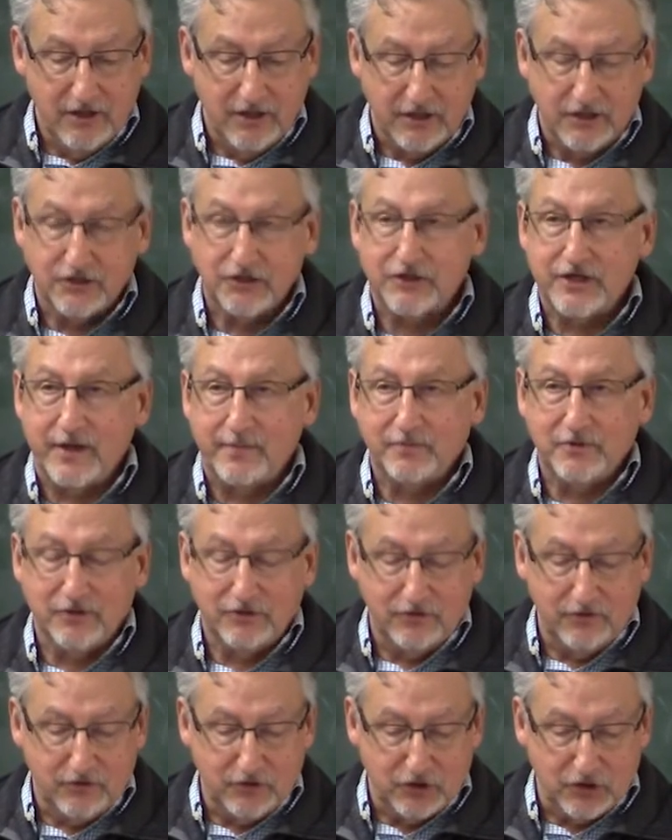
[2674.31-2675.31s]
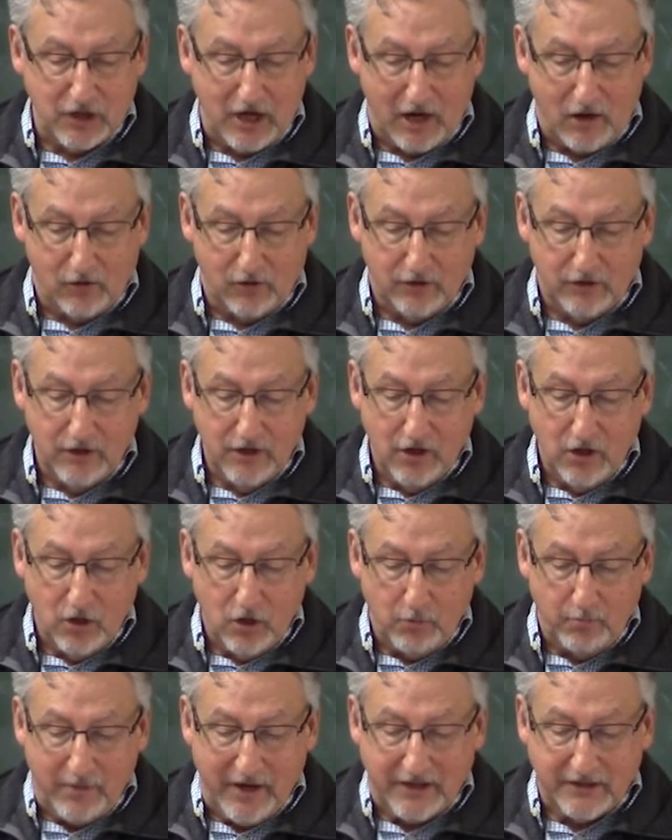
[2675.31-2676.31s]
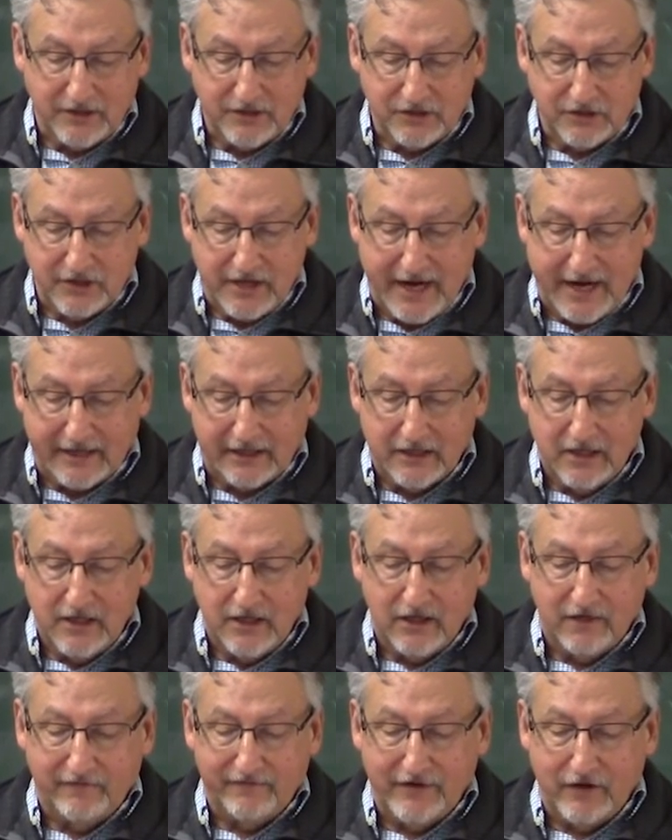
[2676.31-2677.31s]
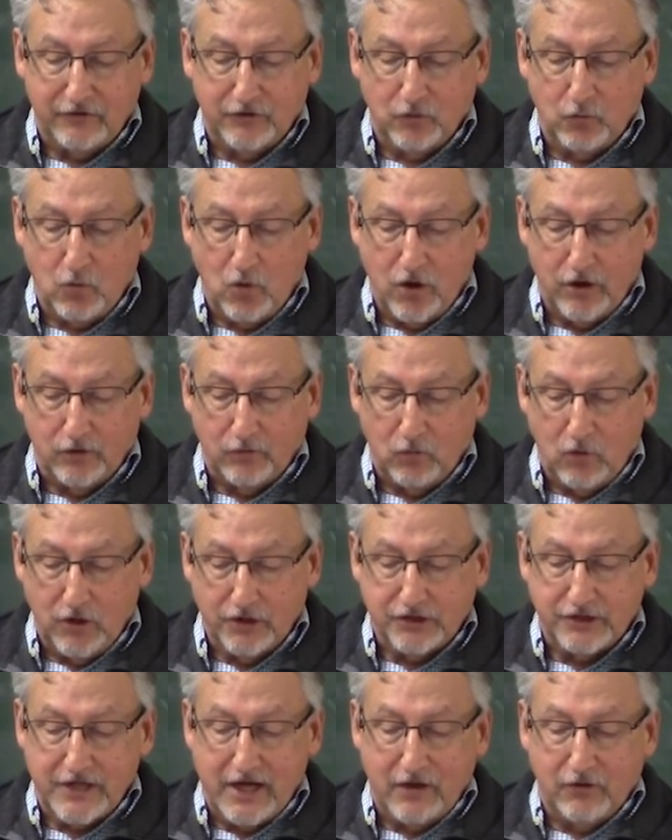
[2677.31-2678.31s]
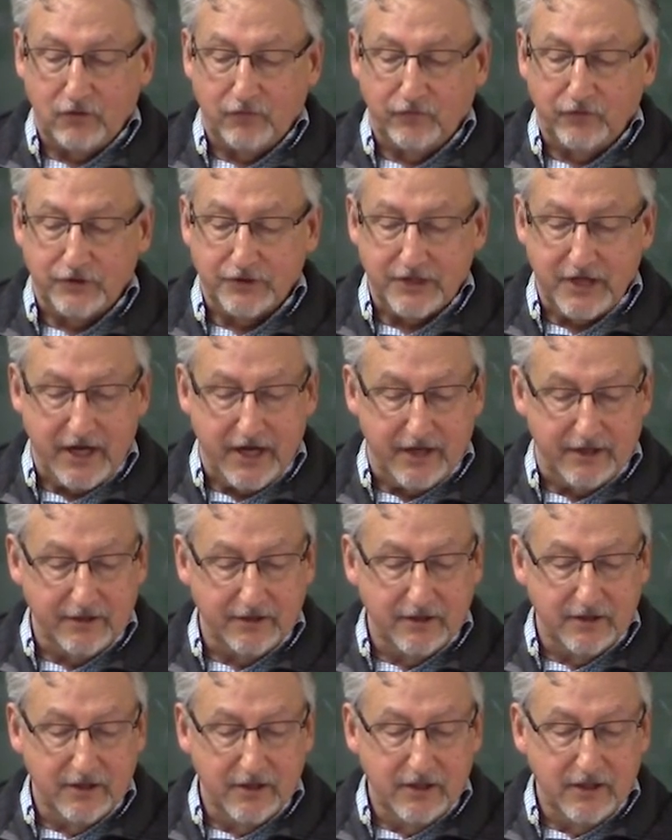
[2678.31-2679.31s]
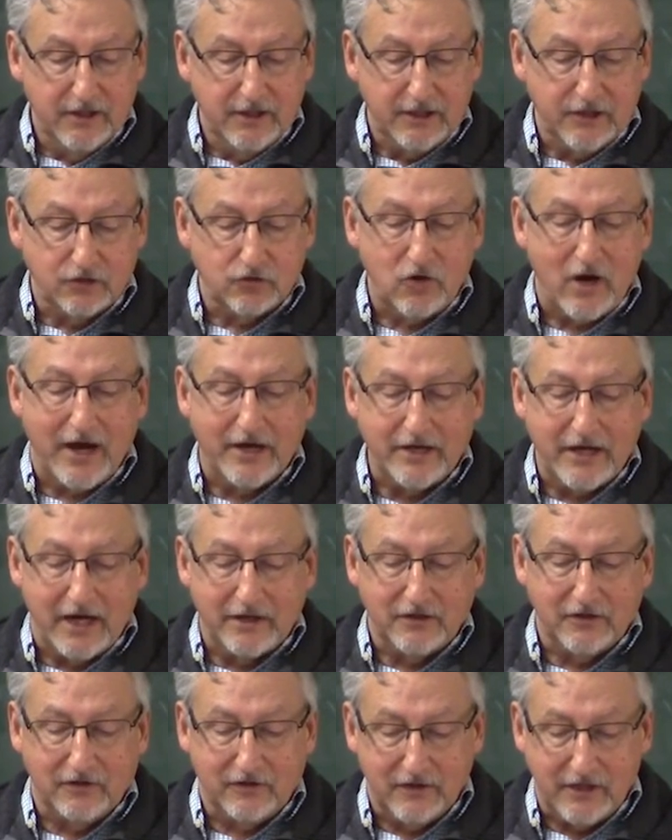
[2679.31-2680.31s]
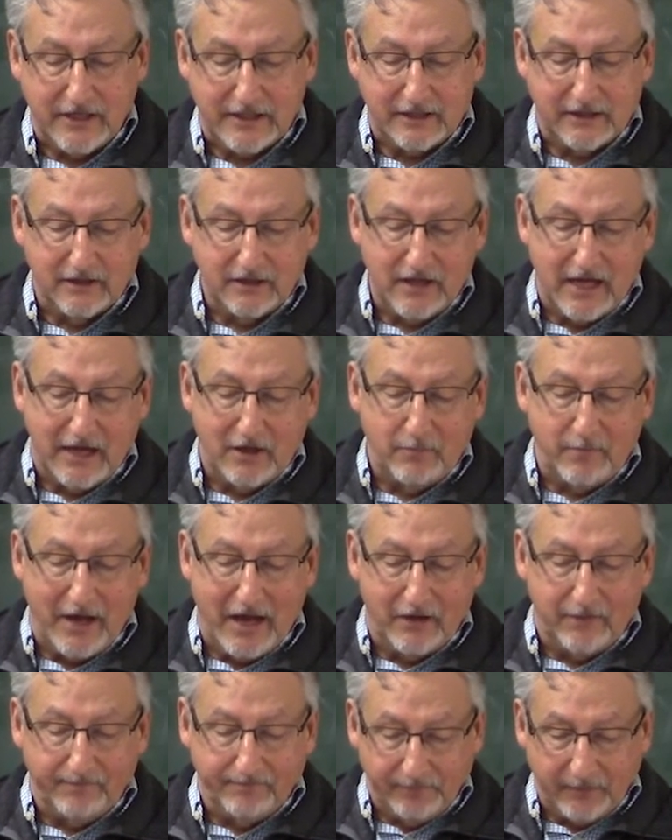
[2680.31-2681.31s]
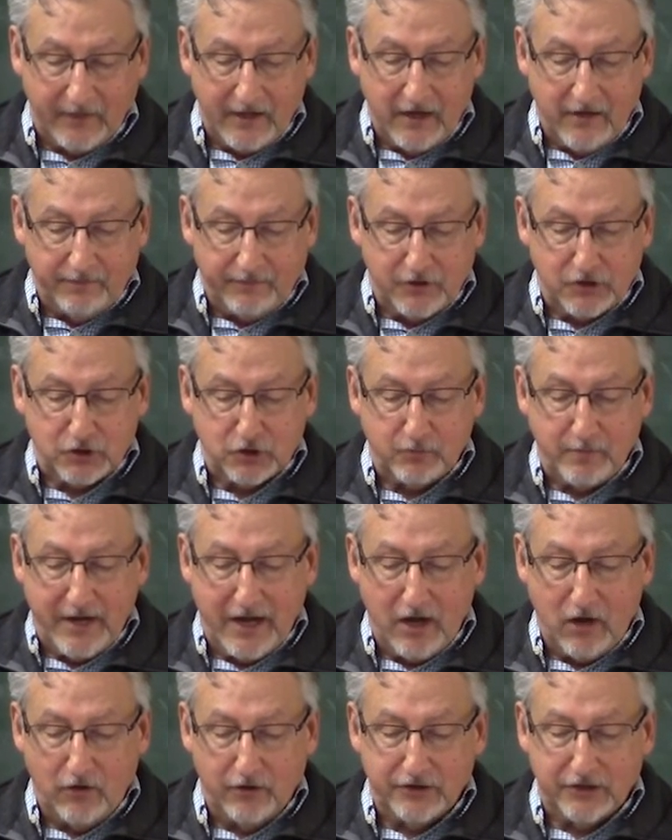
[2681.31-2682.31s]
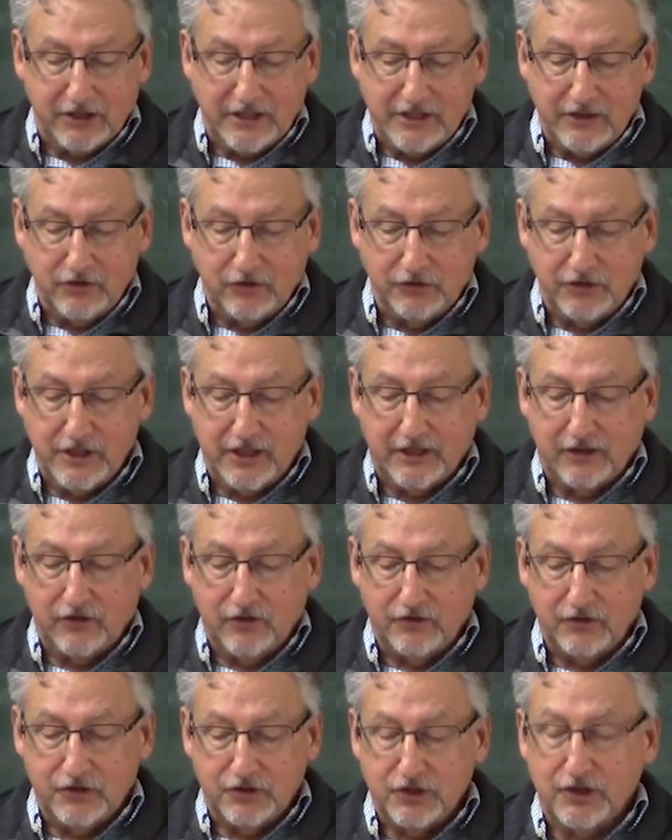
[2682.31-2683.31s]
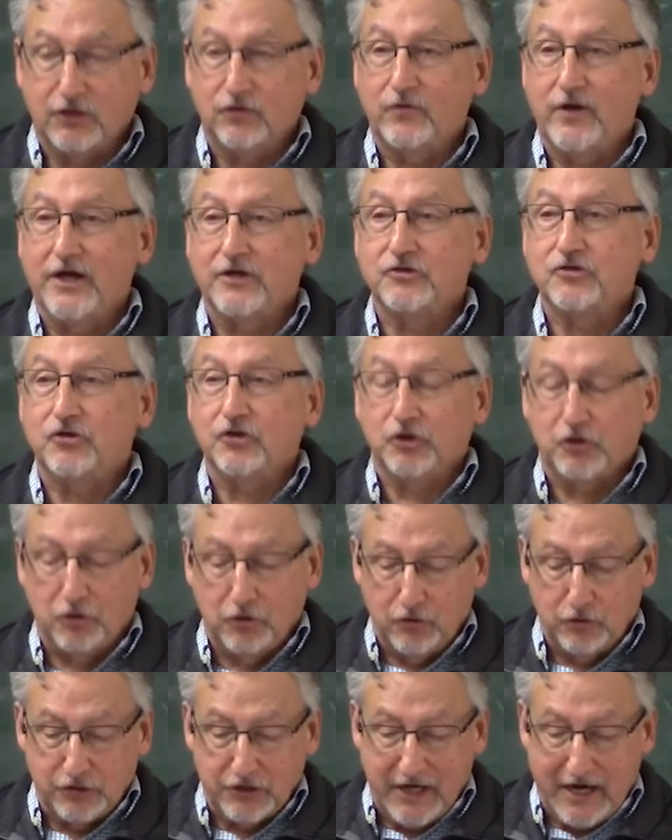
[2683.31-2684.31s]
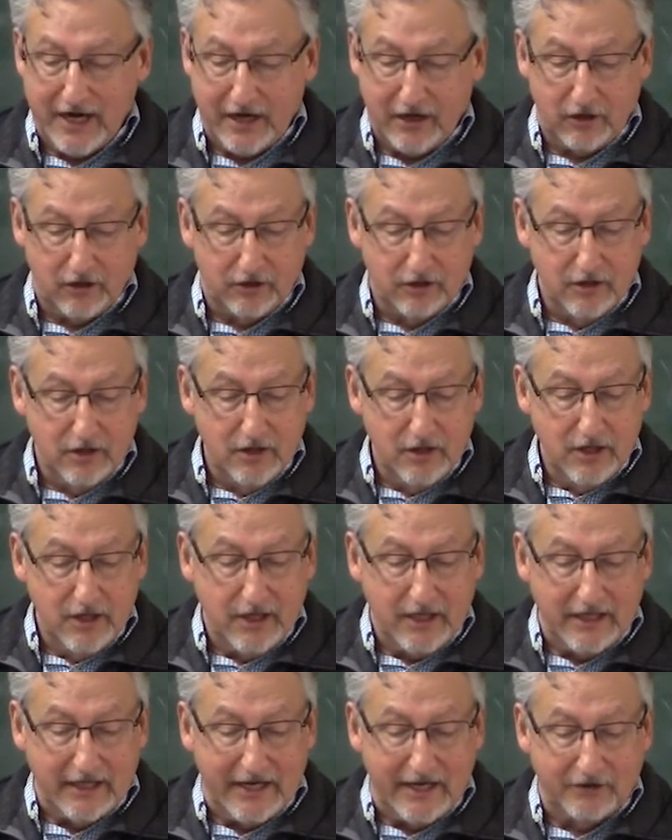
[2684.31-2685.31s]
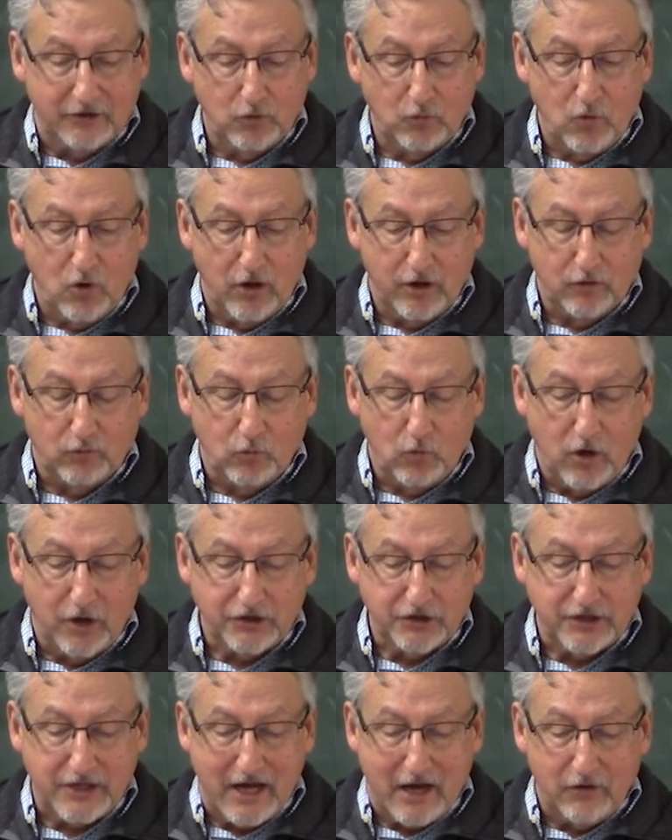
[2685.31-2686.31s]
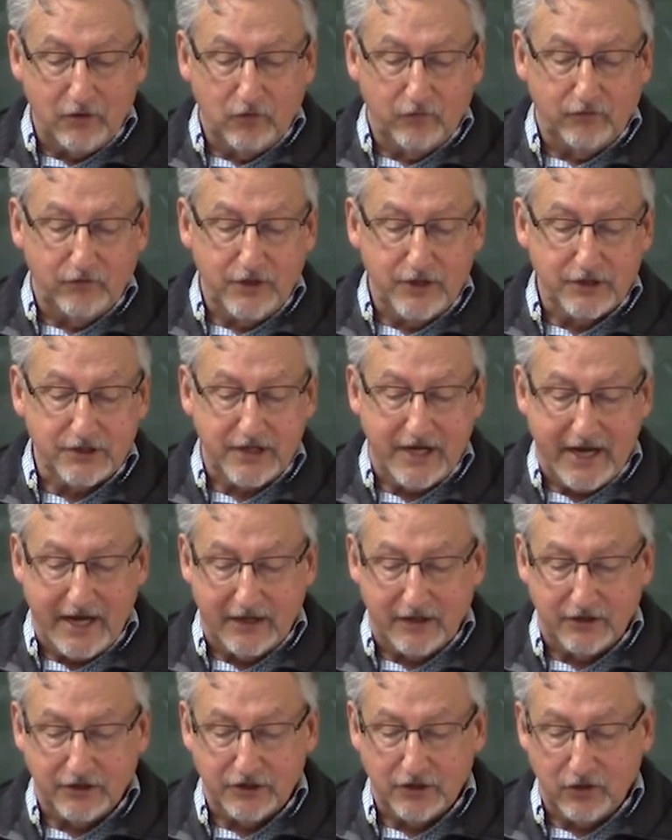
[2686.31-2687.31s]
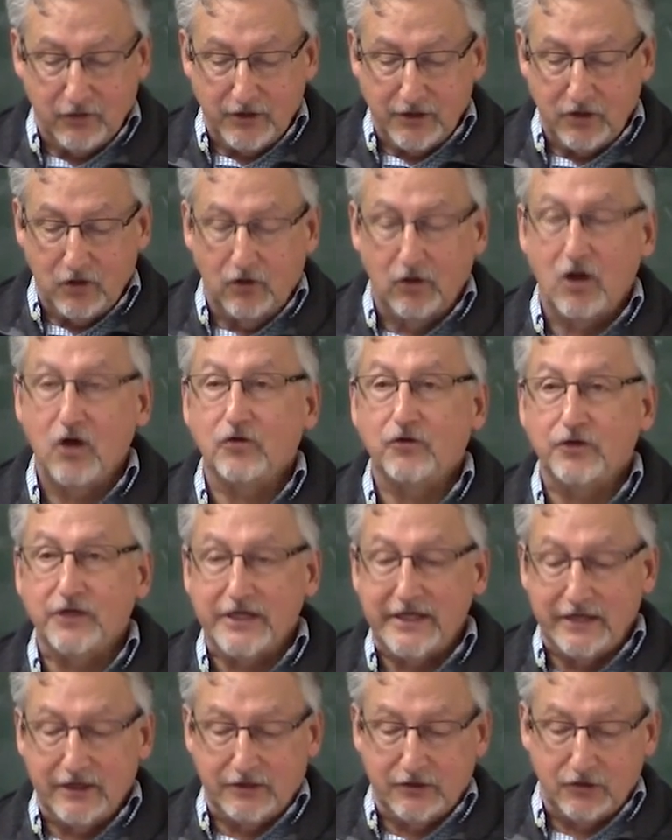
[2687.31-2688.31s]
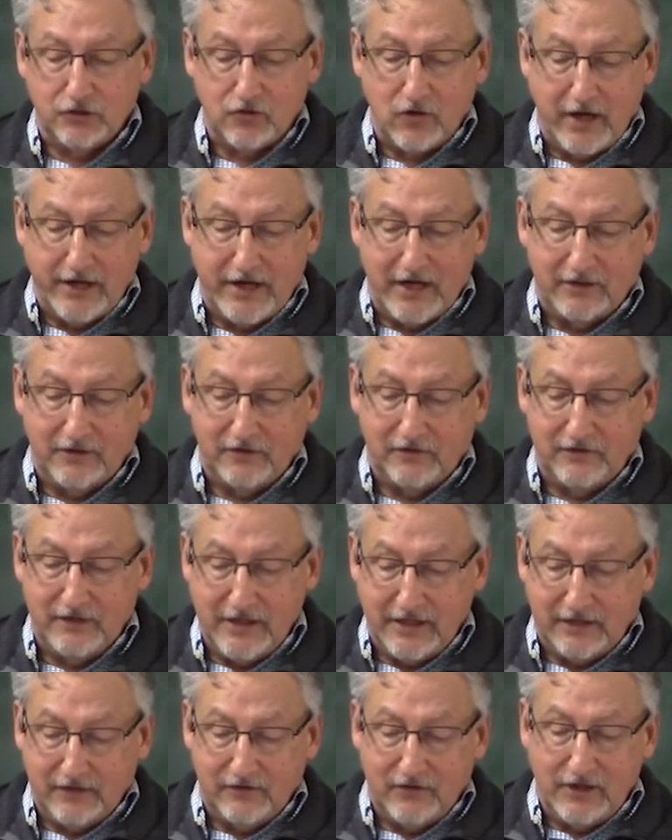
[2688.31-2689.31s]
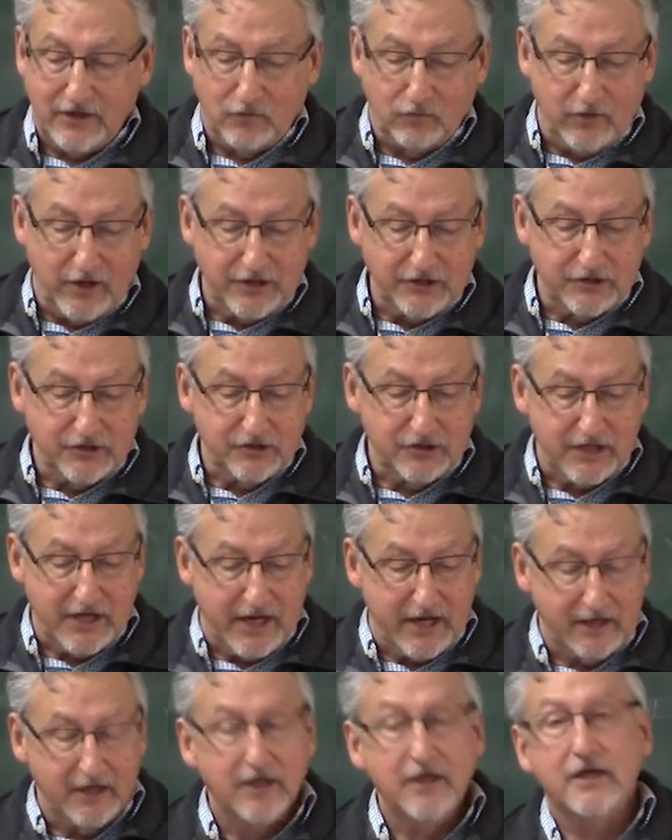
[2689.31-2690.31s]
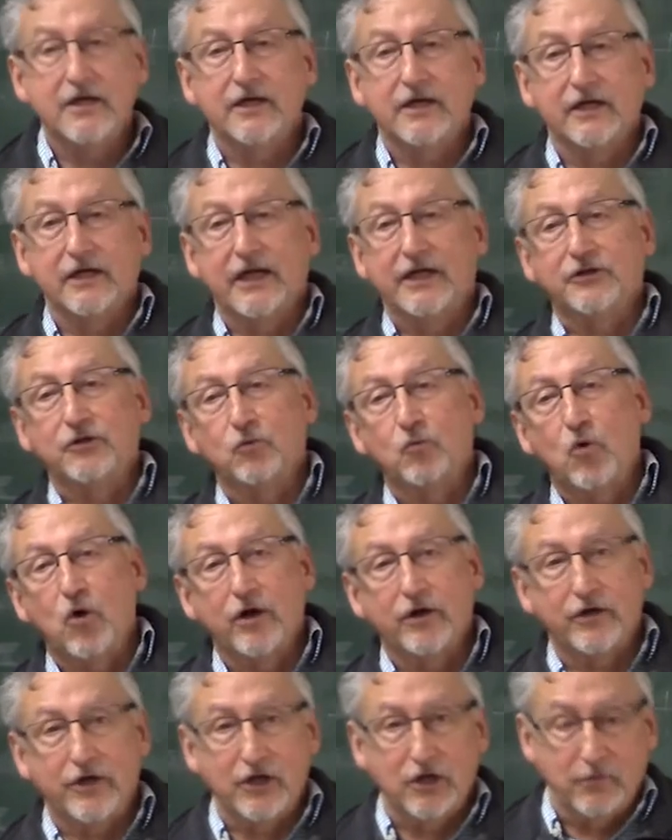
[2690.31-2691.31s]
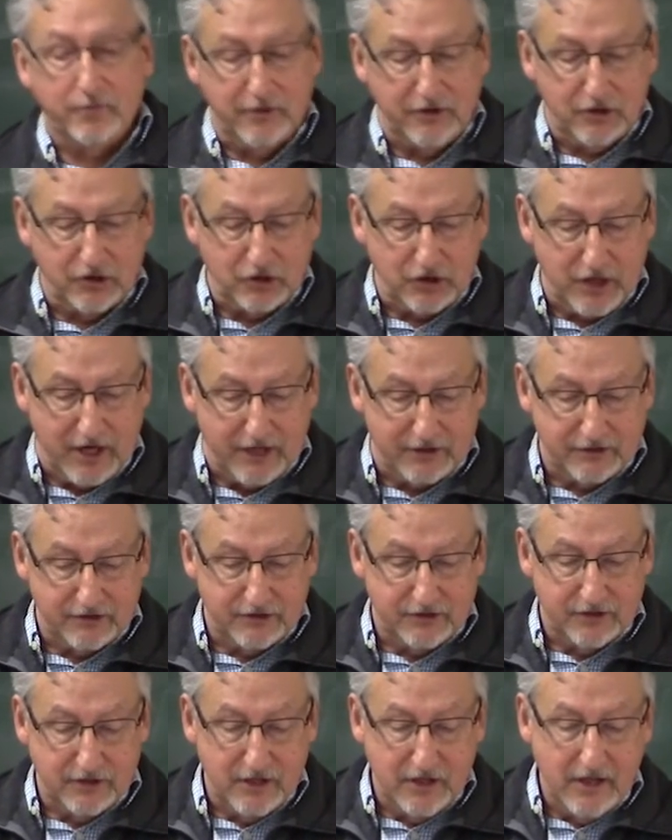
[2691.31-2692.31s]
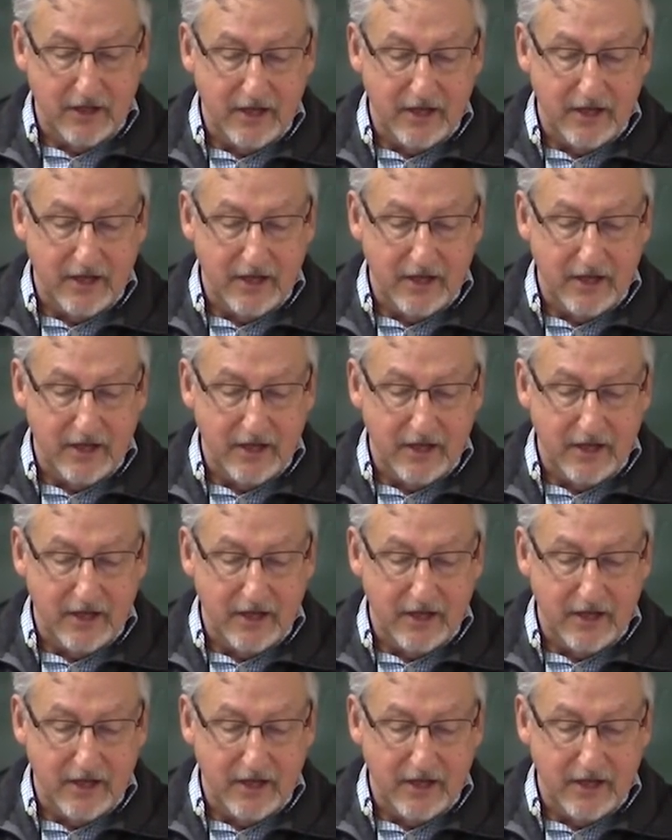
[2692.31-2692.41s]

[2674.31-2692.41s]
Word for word: He stepped into the shower, bent his neck, and felt the water wash down over his head. He tried not to think, not about the smell or the keno ticket or the cigarettes or the girl's hair. He let the water wash down over his head until he no longer needed to try not to think. Then he raised his head and let the water hit him in the chest.